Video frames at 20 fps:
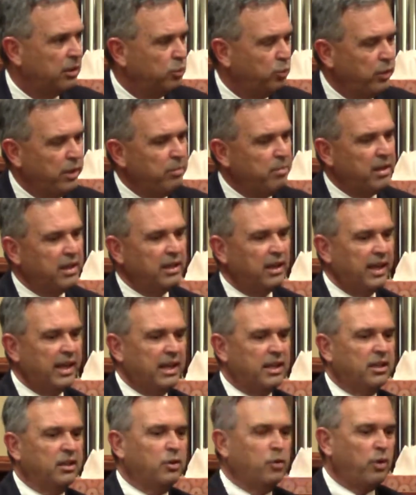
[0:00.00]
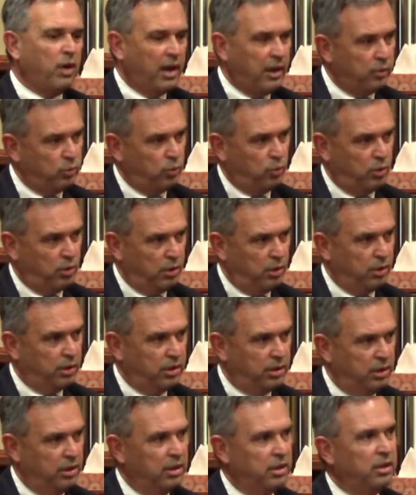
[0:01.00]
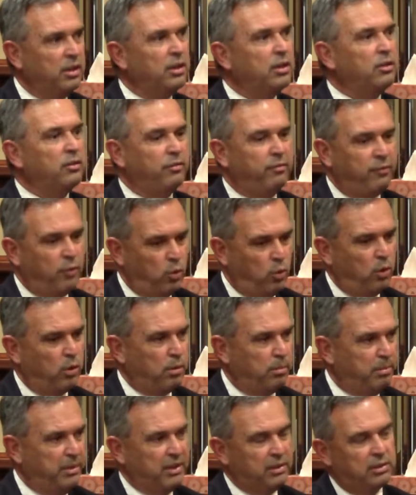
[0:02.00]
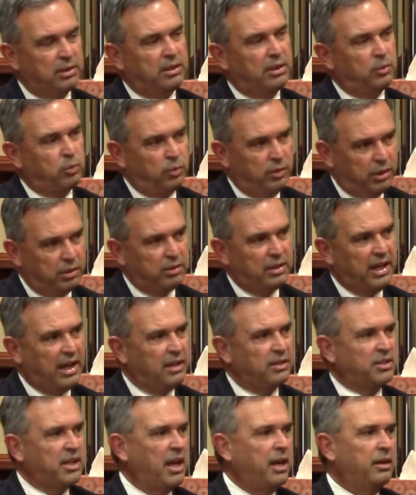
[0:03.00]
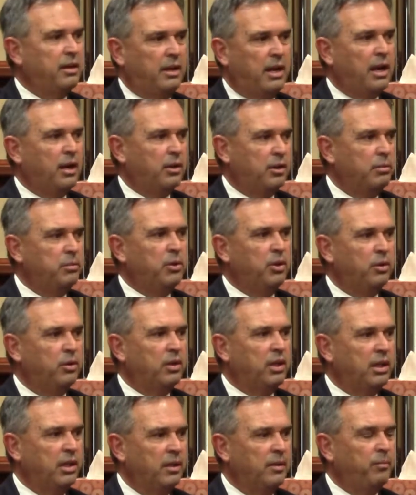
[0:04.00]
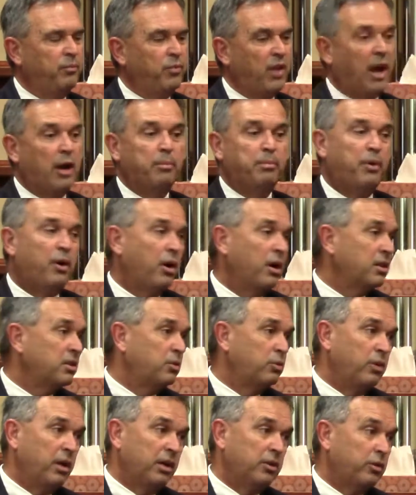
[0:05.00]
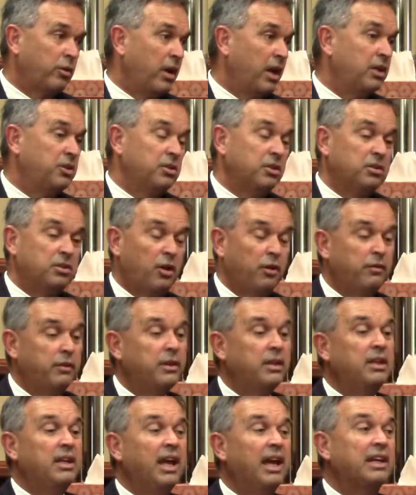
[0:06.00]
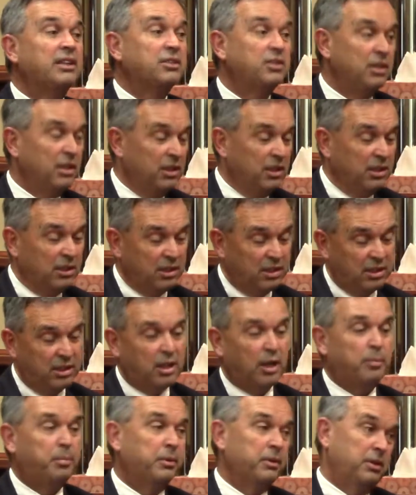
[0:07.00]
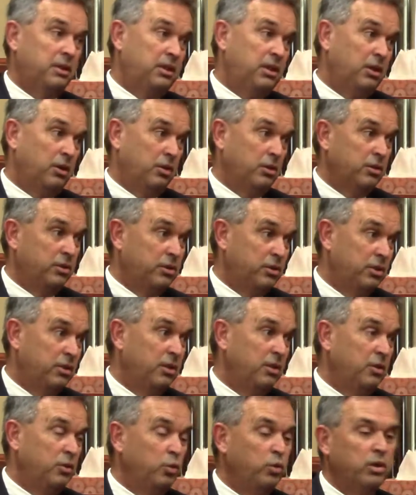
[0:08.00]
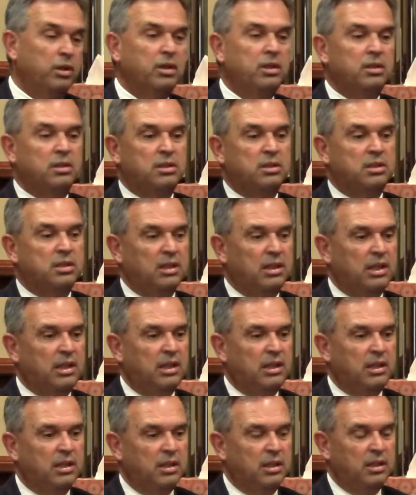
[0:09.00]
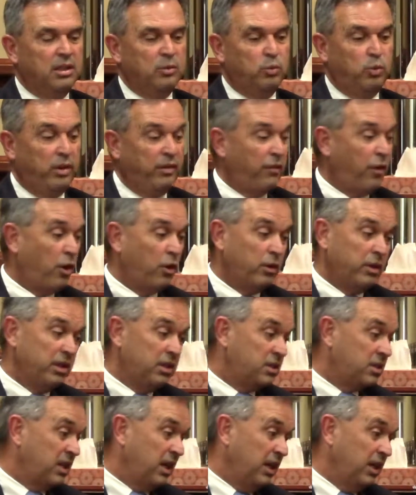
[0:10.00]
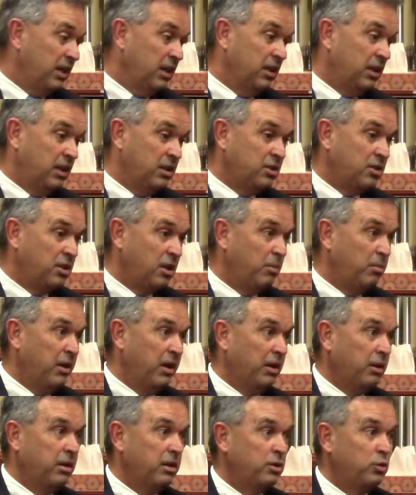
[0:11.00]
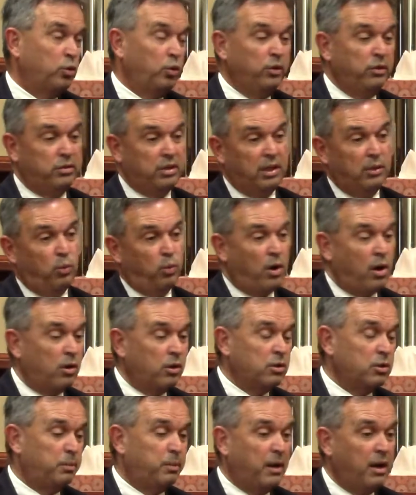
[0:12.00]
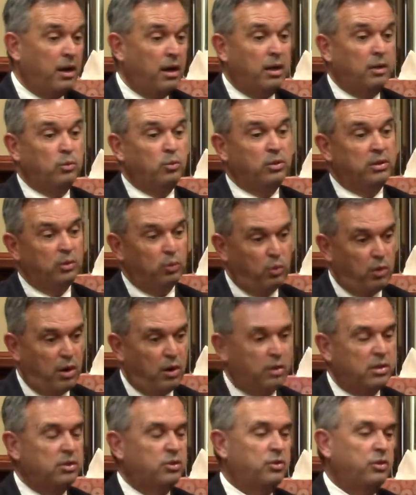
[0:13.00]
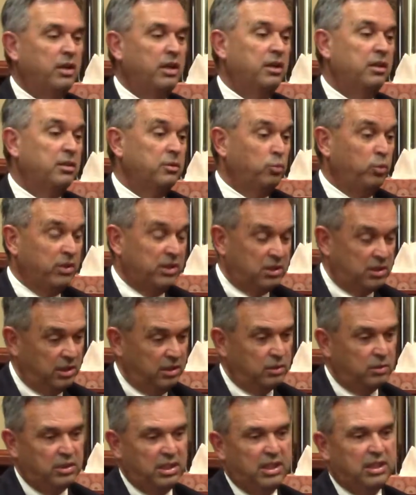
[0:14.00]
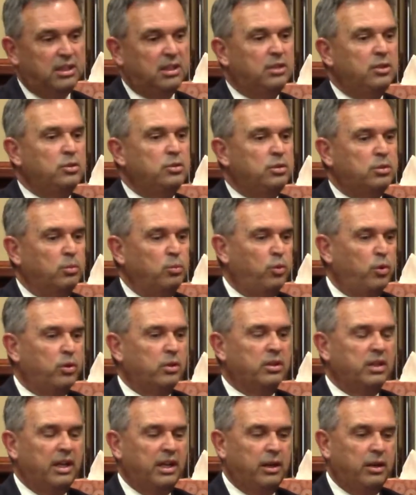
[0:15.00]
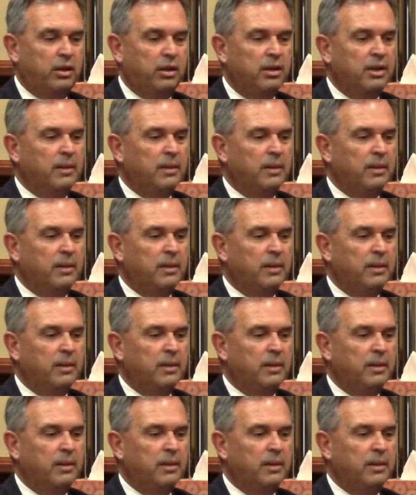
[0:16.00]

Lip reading: And we've been laying the groundwork for building a real downtown in our community. Our parks and recreations, over the next couple of years, we're going to see. We've already seen it in some areas. We've seen Walker's Pond with the walking trail, and we still need to do some work there.